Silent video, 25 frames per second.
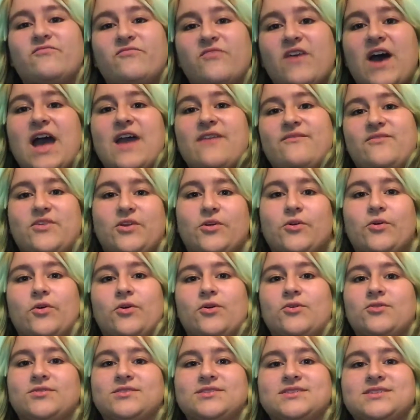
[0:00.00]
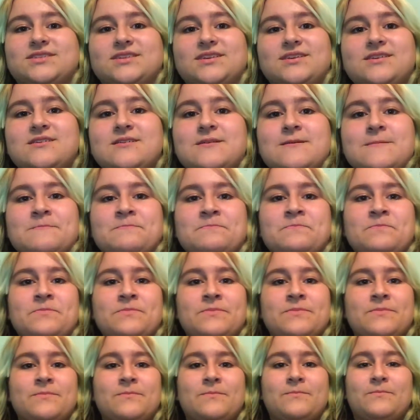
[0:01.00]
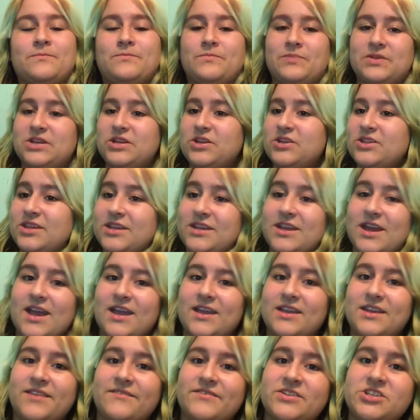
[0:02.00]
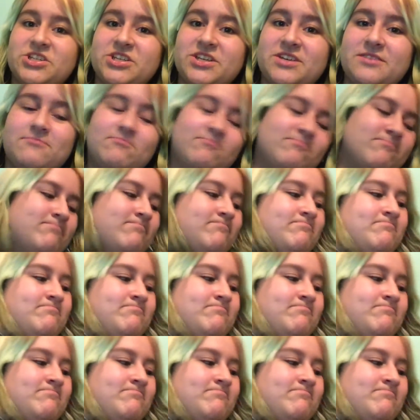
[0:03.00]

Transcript: five-year-olds. But do you think I'd give a shit?